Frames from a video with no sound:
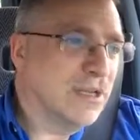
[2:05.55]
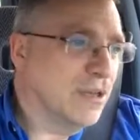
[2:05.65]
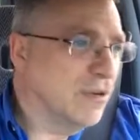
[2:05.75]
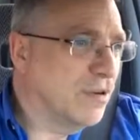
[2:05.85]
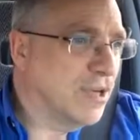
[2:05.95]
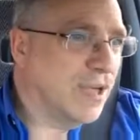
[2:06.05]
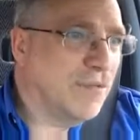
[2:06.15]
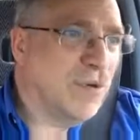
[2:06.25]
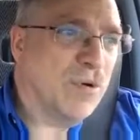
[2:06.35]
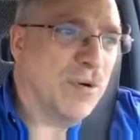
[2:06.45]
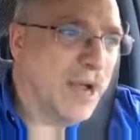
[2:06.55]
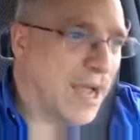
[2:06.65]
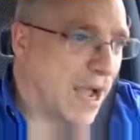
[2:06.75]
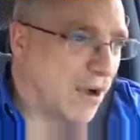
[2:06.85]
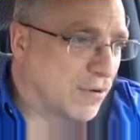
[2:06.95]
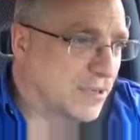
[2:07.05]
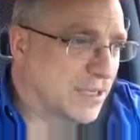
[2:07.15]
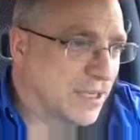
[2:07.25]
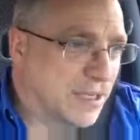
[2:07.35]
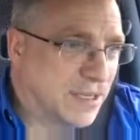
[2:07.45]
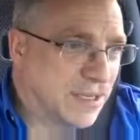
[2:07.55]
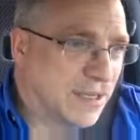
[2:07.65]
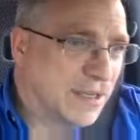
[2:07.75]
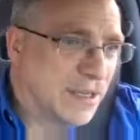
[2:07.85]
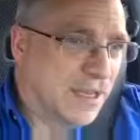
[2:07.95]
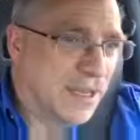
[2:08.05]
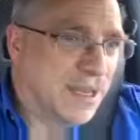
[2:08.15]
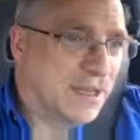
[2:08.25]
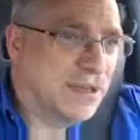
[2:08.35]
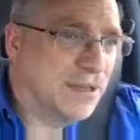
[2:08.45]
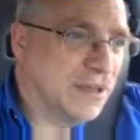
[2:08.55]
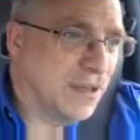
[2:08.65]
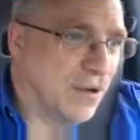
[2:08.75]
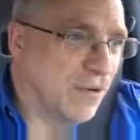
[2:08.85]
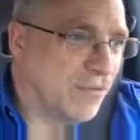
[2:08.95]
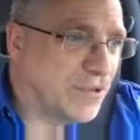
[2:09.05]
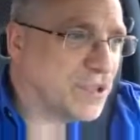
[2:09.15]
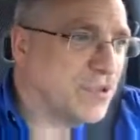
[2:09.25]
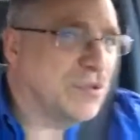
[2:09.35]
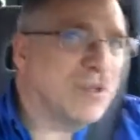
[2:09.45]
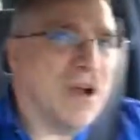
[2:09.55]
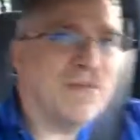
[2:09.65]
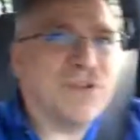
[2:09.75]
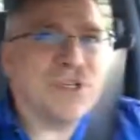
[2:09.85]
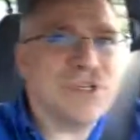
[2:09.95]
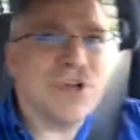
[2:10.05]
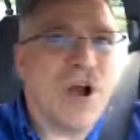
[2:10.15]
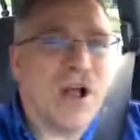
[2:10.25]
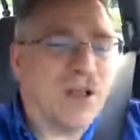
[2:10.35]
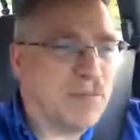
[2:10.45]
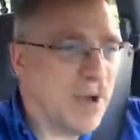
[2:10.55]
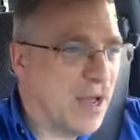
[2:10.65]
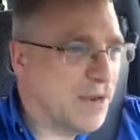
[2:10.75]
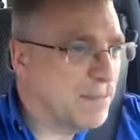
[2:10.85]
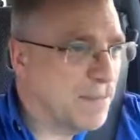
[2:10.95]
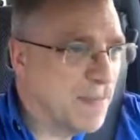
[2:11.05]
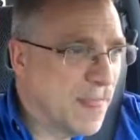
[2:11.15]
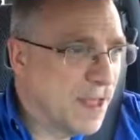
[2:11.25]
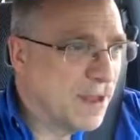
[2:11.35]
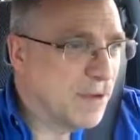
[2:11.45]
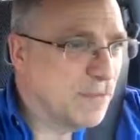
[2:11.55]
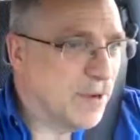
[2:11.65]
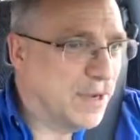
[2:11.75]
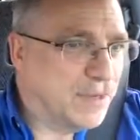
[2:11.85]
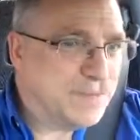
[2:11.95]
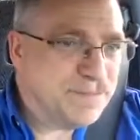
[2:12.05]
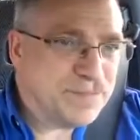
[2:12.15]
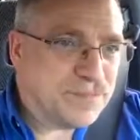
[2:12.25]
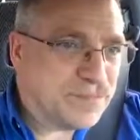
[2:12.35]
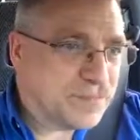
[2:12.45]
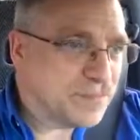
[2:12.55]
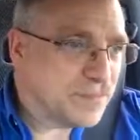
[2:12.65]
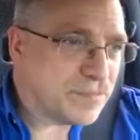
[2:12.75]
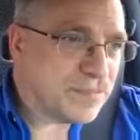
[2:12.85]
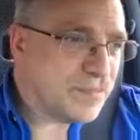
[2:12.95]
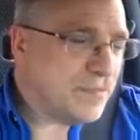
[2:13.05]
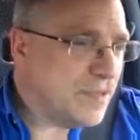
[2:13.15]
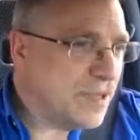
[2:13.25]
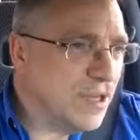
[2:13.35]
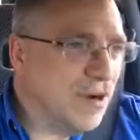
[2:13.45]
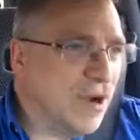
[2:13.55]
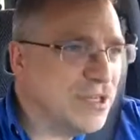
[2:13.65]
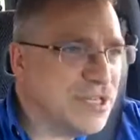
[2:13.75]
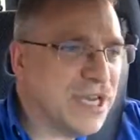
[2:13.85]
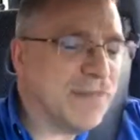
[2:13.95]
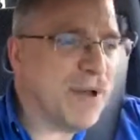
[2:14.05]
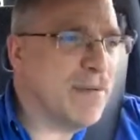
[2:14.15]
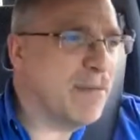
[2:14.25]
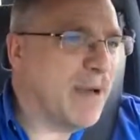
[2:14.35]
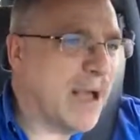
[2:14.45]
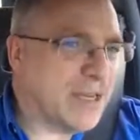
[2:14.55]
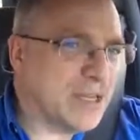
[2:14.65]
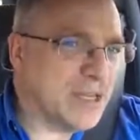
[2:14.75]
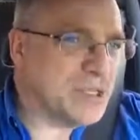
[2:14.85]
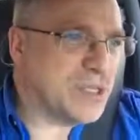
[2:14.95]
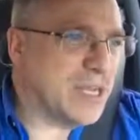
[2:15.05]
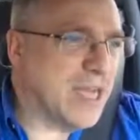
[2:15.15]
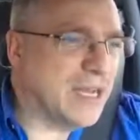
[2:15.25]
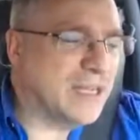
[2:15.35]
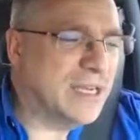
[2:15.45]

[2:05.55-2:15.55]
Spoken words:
You know, he'll give you a way out. And, you know, if it's too tough, you just call upon him. But, you know, I just keep coming back to this thing.